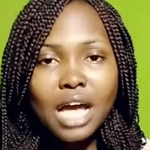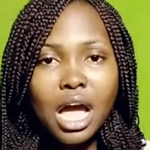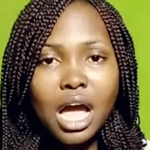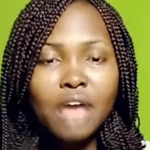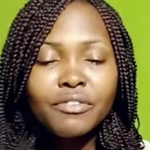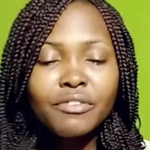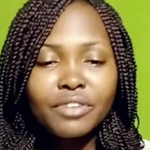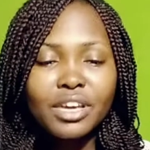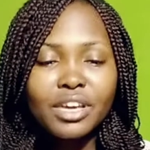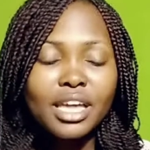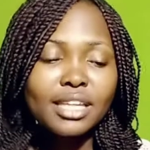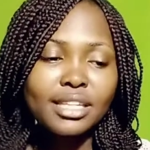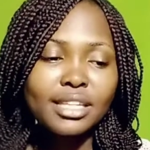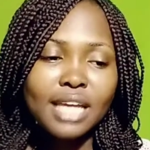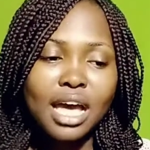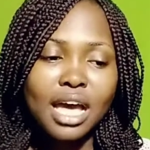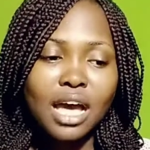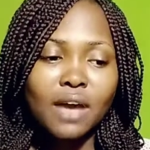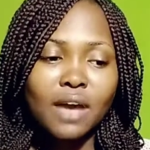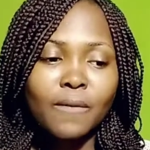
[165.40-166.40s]
I forget
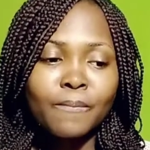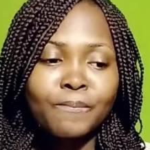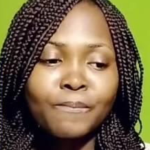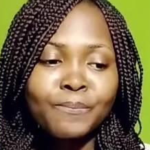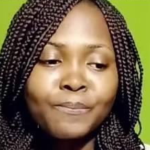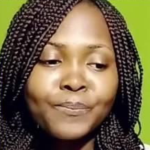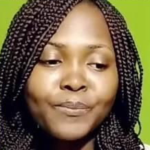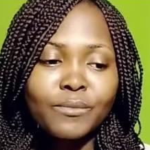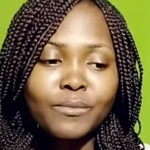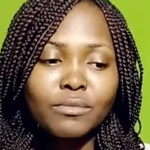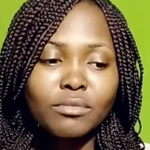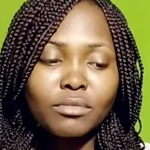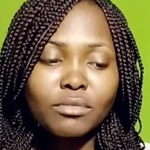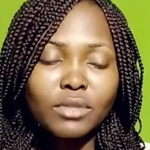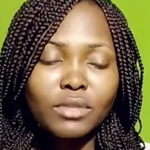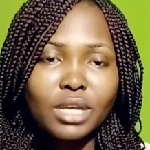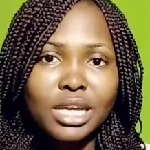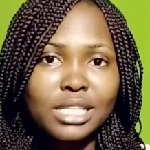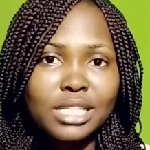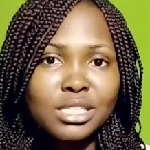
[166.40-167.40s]
that
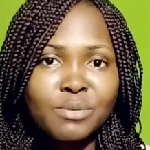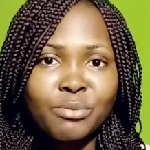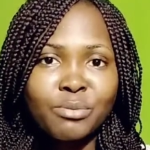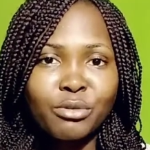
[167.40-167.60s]
it's a